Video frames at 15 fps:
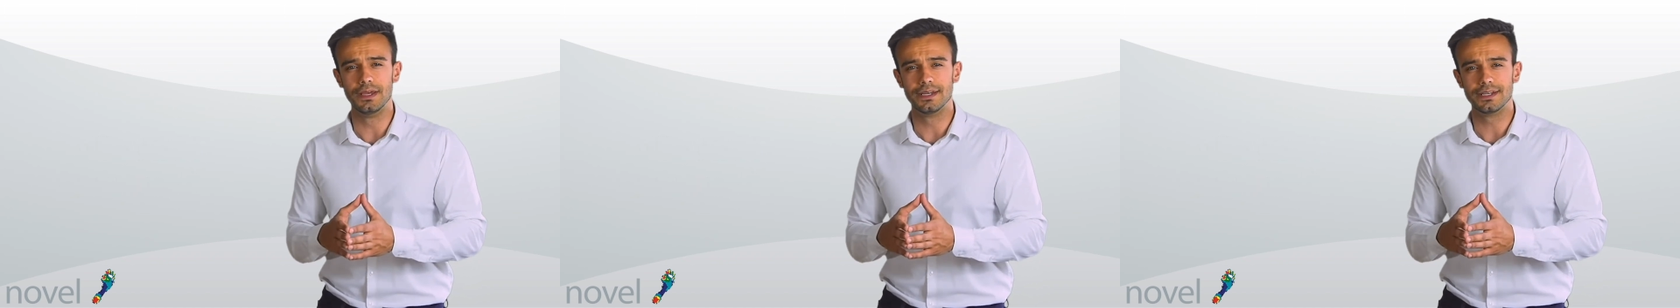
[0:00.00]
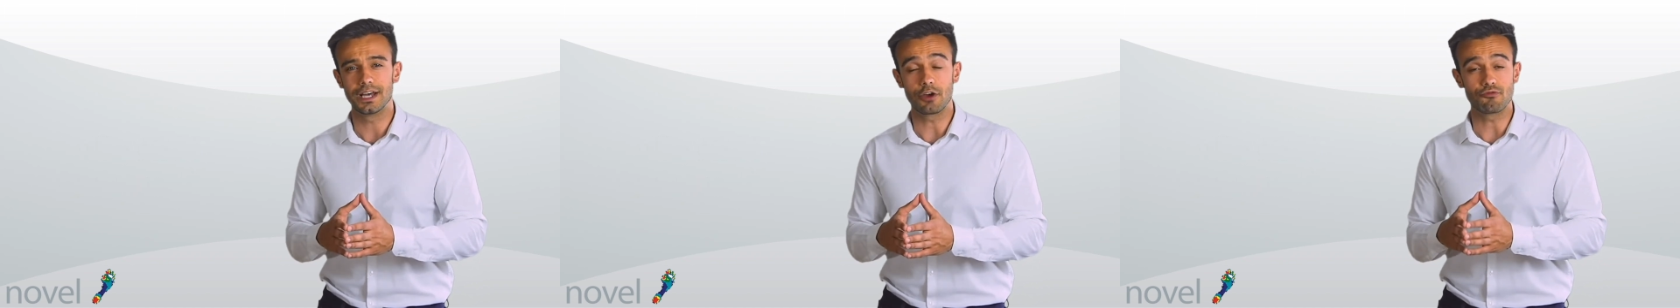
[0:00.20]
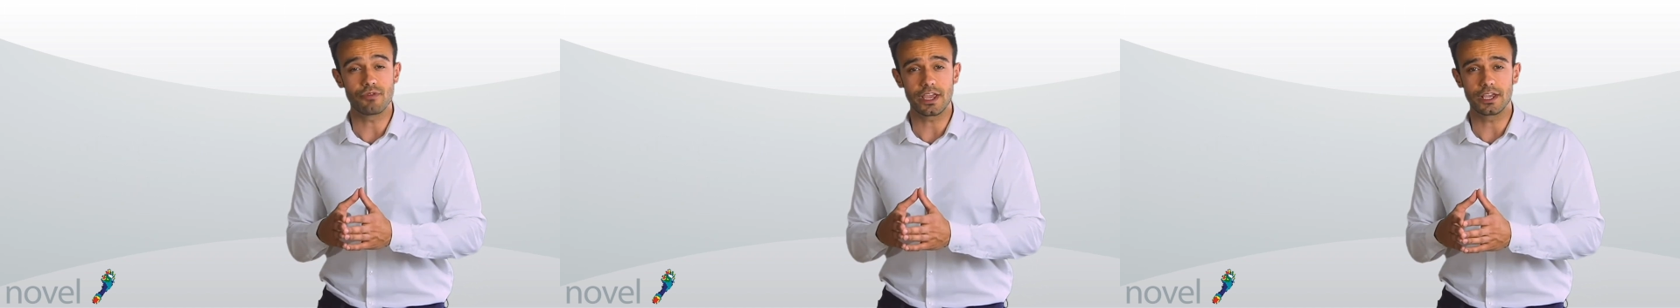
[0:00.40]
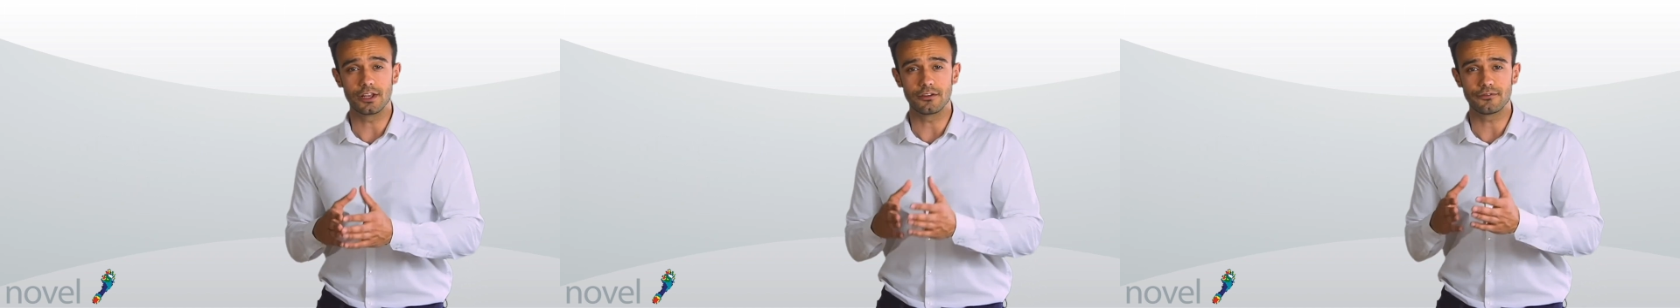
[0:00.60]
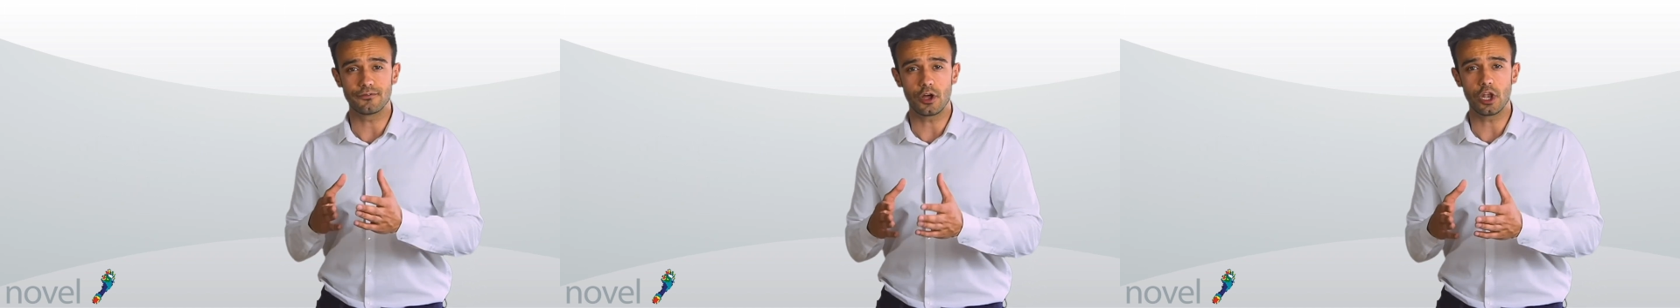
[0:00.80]
A
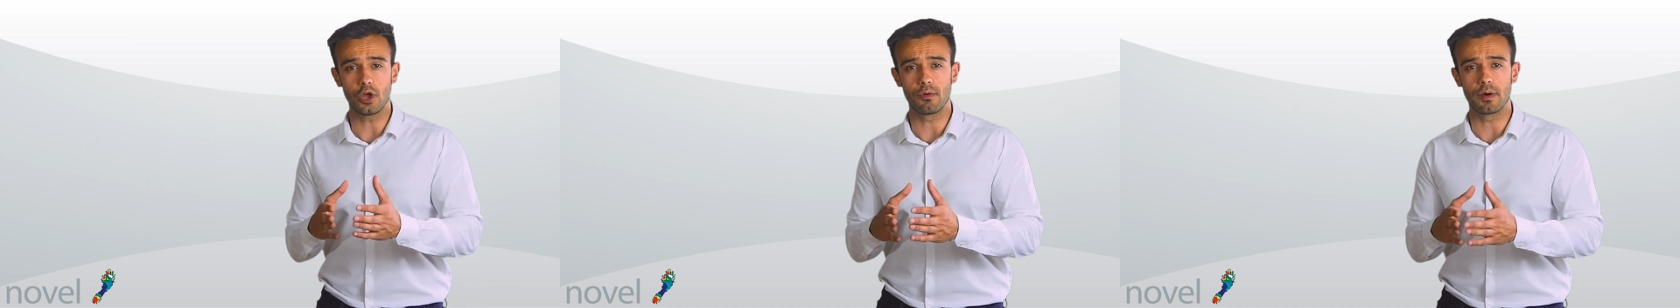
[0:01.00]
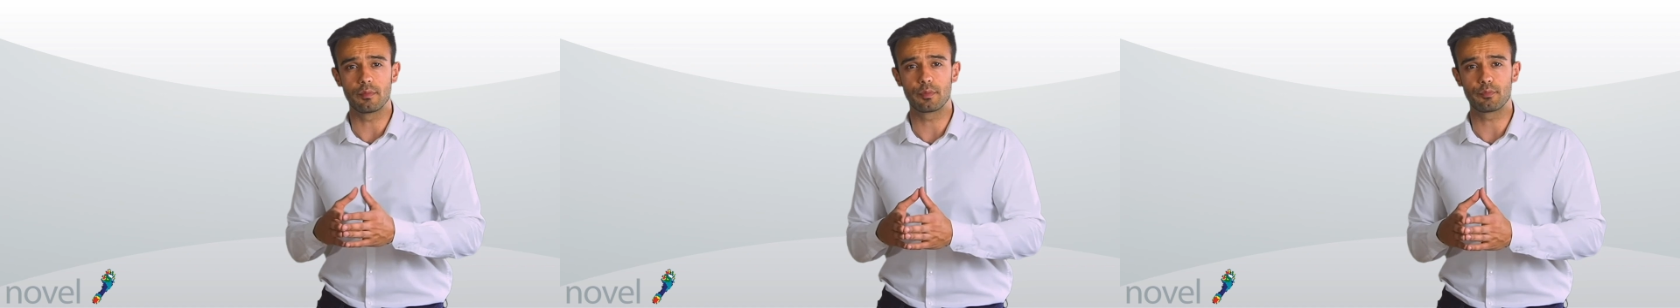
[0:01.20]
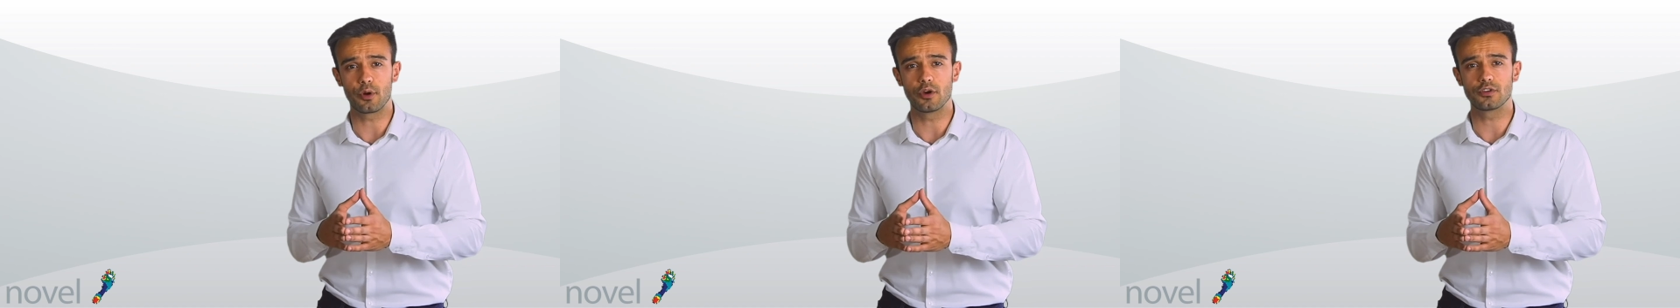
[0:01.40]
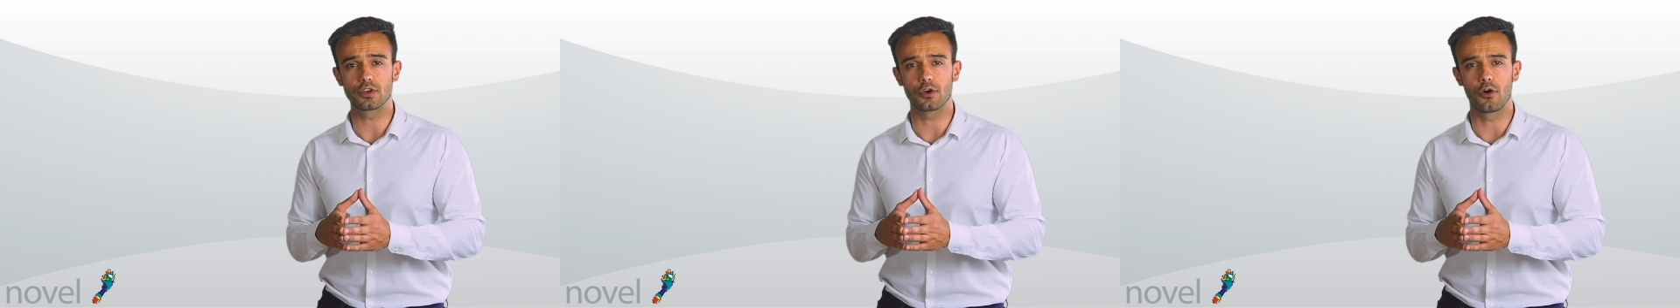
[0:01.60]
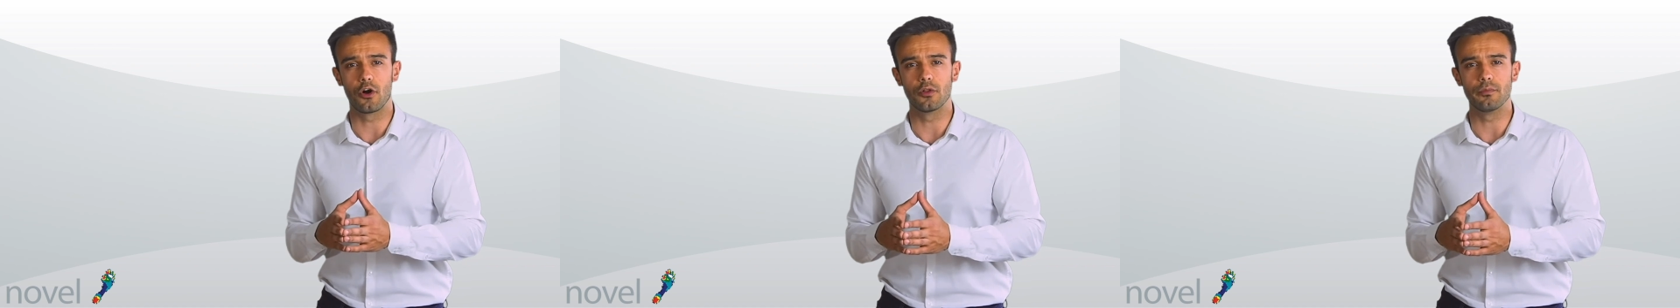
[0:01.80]
regular follow-up
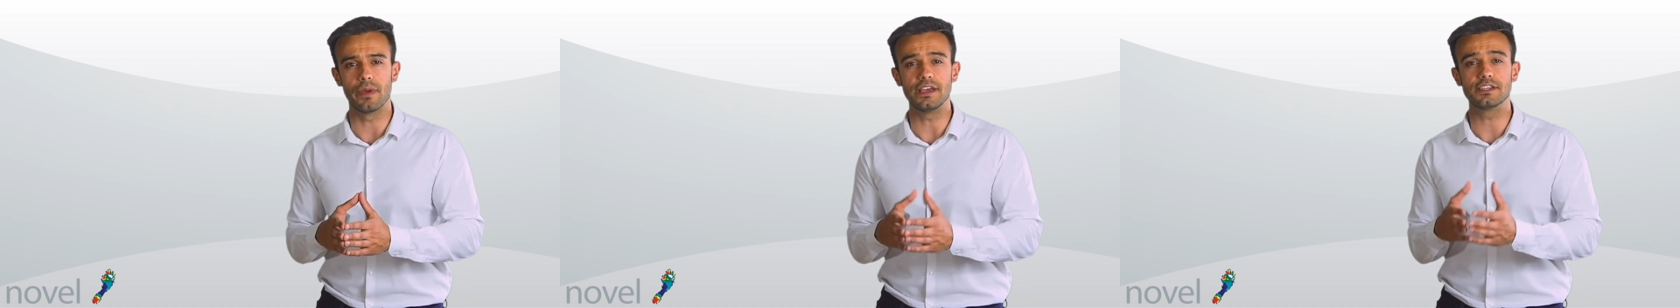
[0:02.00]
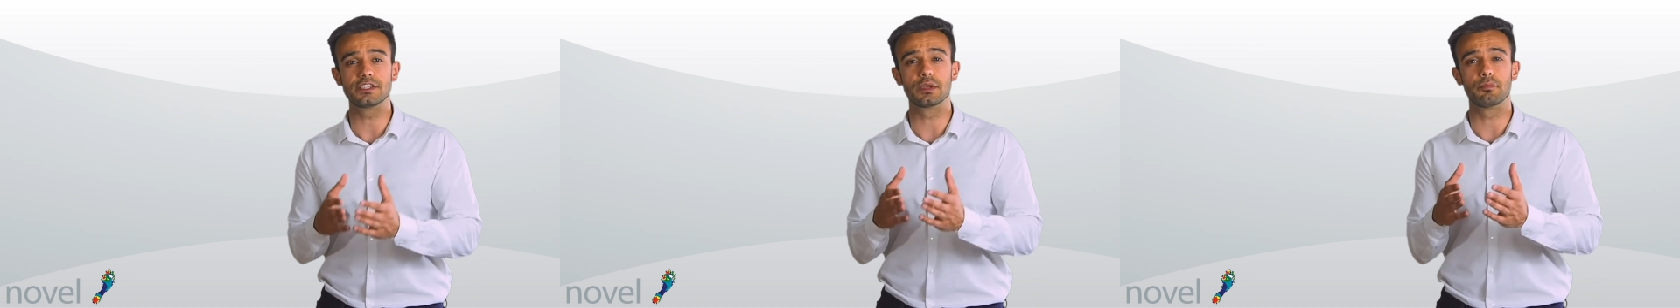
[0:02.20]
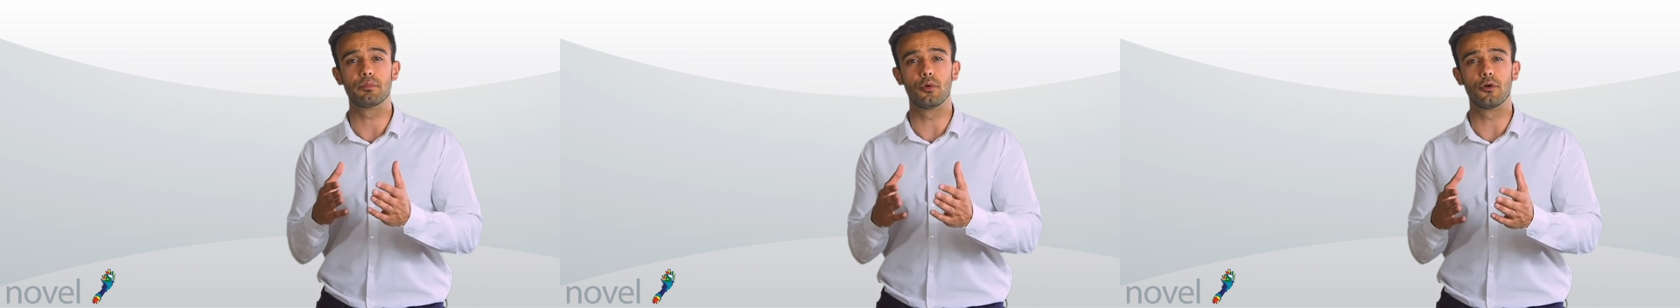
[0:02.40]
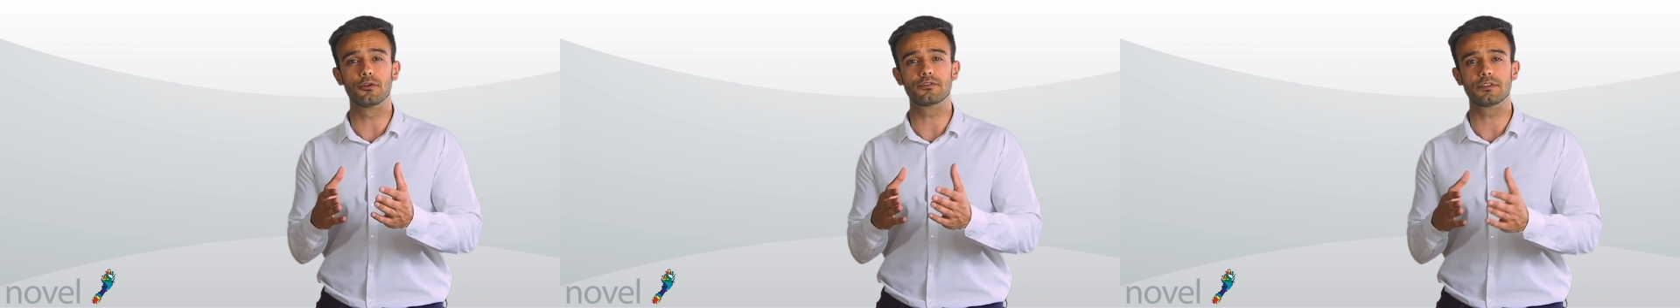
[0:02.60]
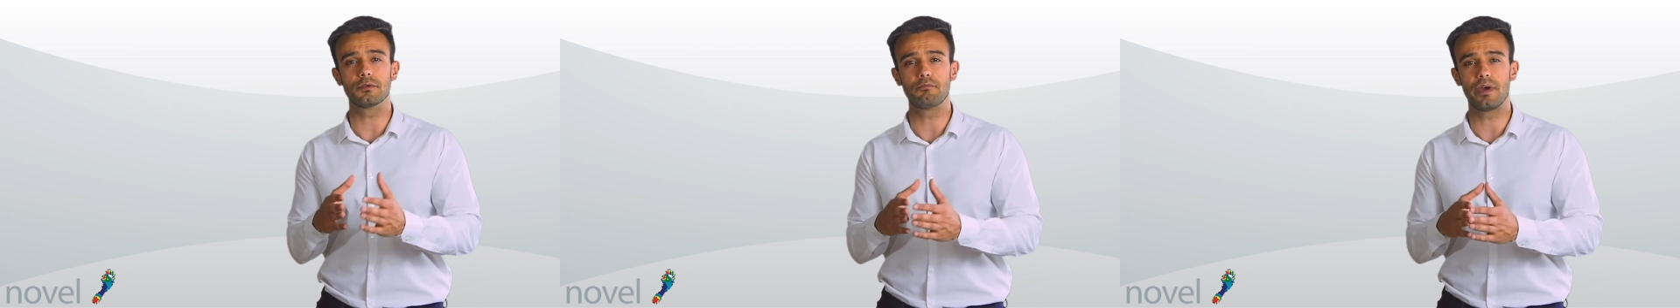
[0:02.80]
protocol may
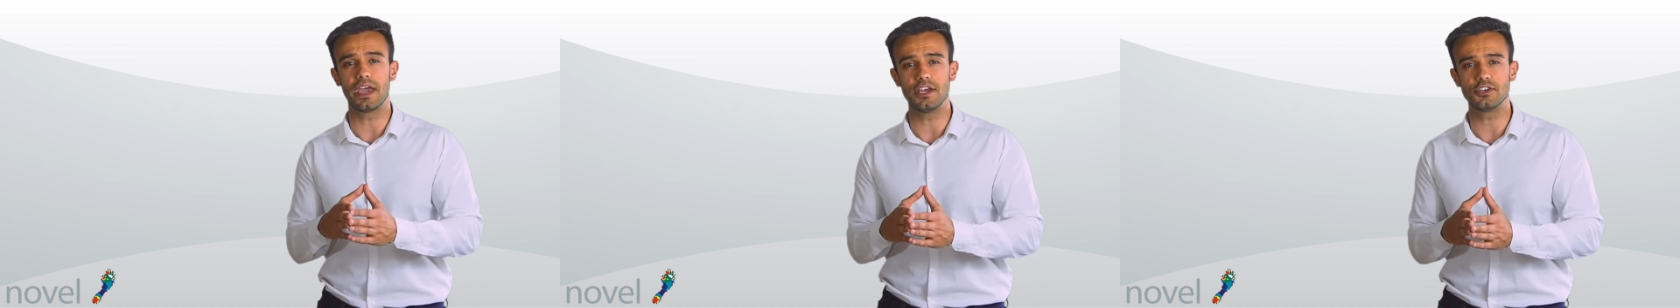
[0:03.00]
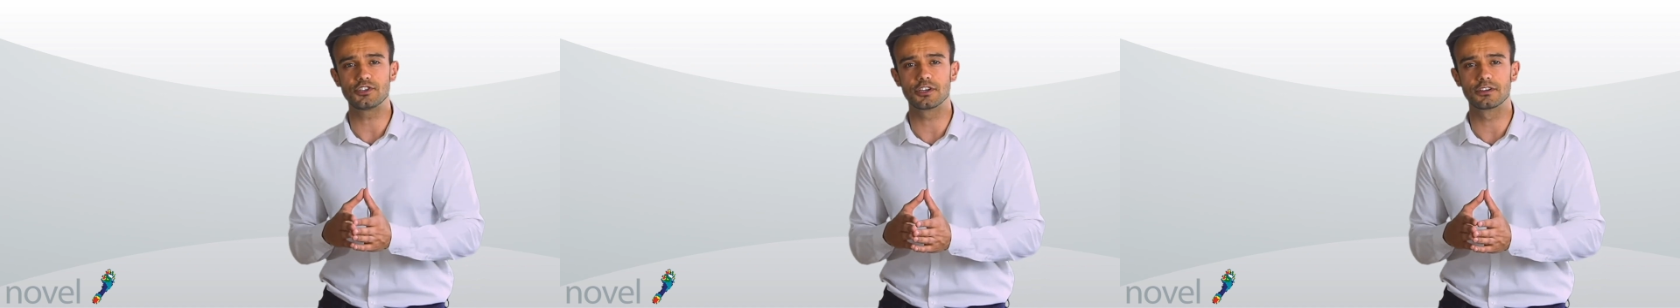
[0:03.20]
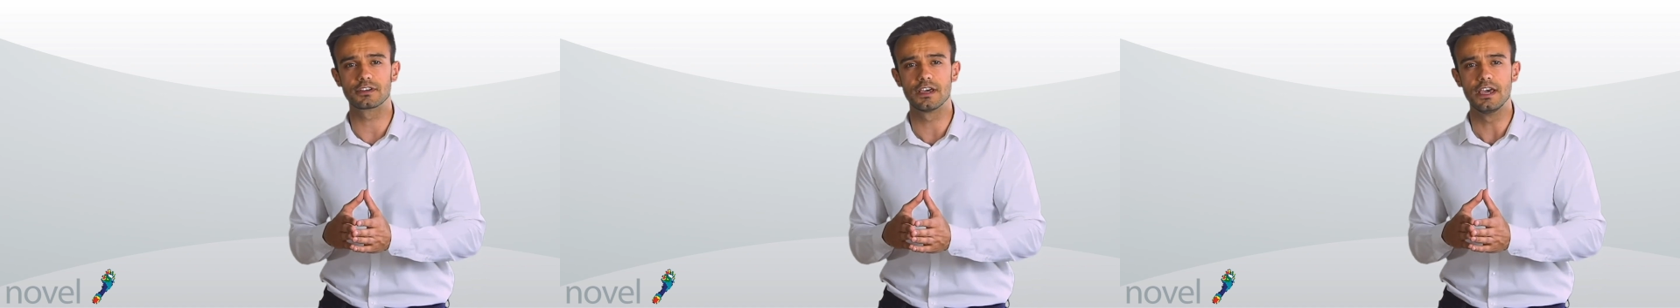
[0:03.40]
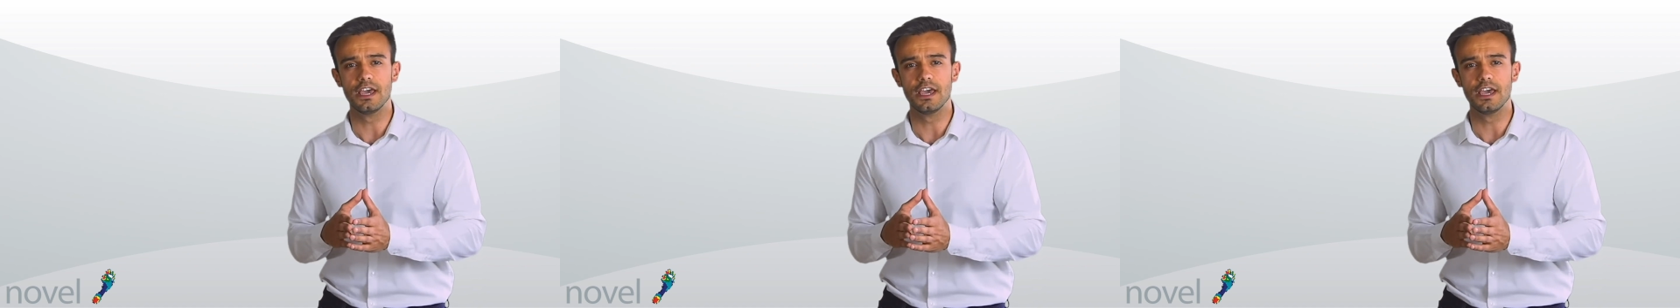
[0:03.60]
support the patient